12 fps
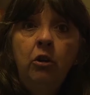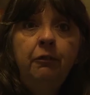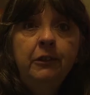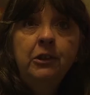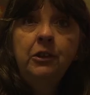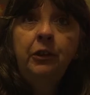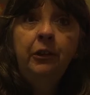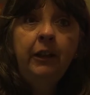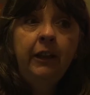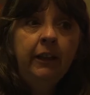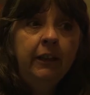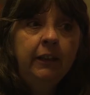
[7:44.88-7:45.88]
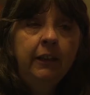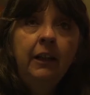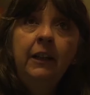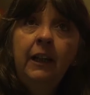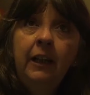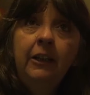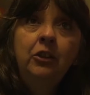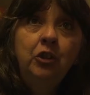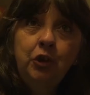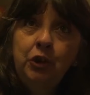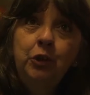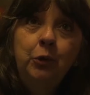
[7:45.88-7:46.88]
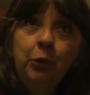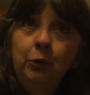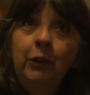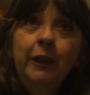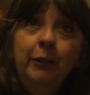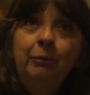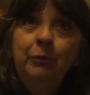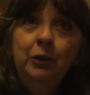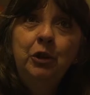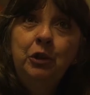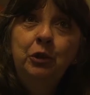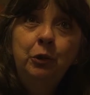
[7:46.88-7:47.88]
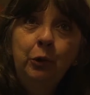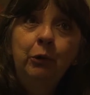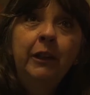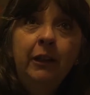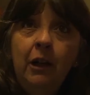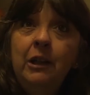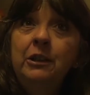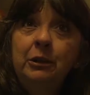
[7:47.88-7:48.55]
officer, and that truly got